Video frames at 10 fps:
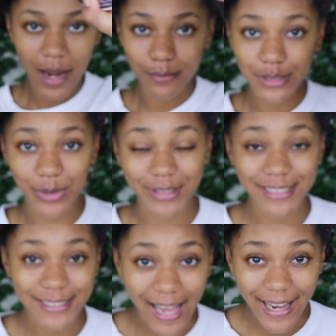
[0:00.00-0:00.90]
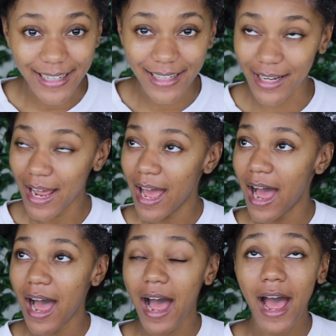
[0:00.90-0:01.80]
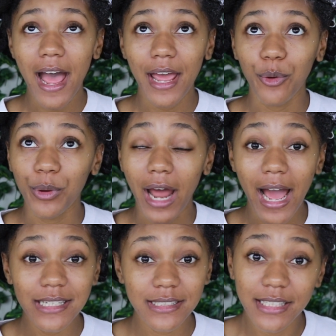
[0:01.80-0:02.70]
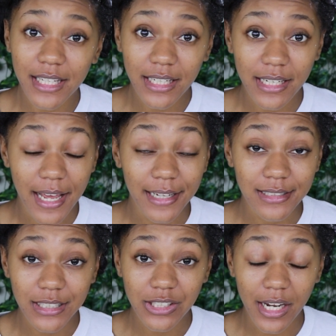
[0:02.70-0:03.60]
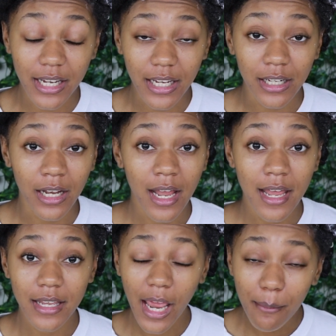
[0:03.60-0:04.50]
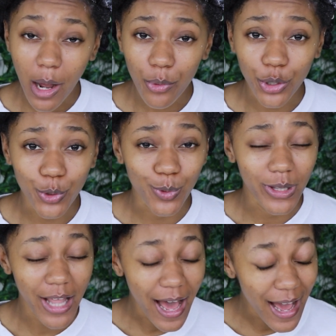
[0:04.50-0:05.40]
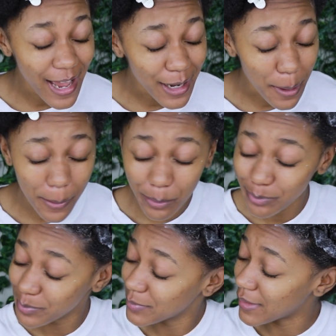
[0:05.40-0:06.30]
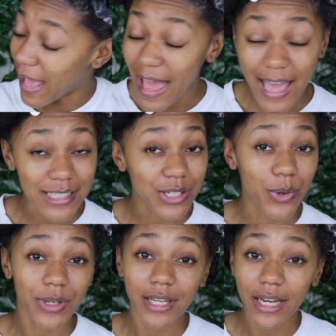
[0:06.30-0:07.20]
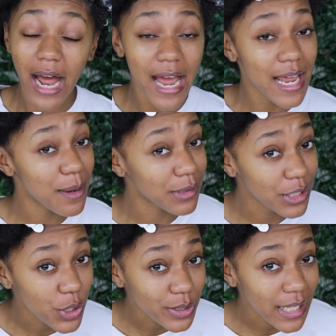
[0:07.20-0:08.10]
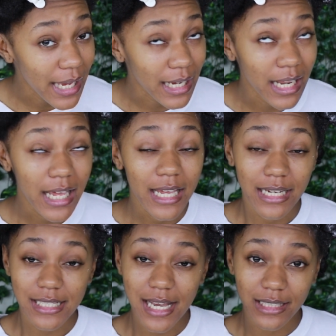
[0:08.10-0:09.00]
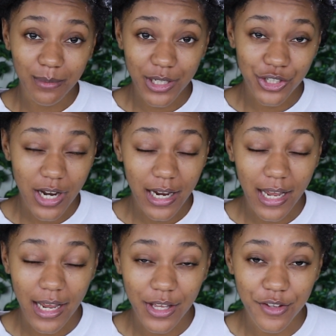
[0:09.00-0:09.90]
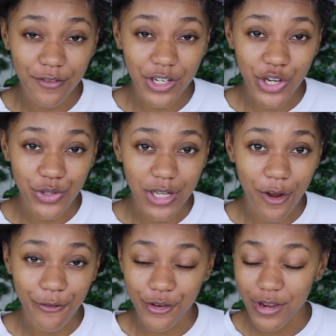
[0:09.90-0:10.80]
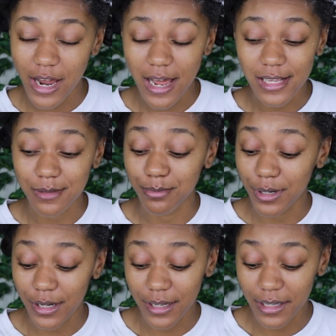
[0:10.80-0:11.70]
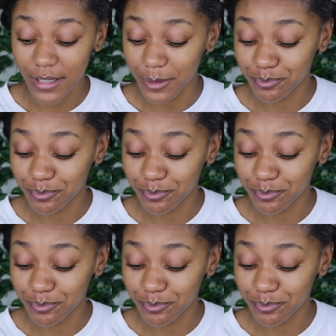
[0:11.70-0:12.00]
am so excited. When I seen that TGIN came out with a new line, I had to go get it. I am a little late because I have to make sure I got other videos out for you guys, but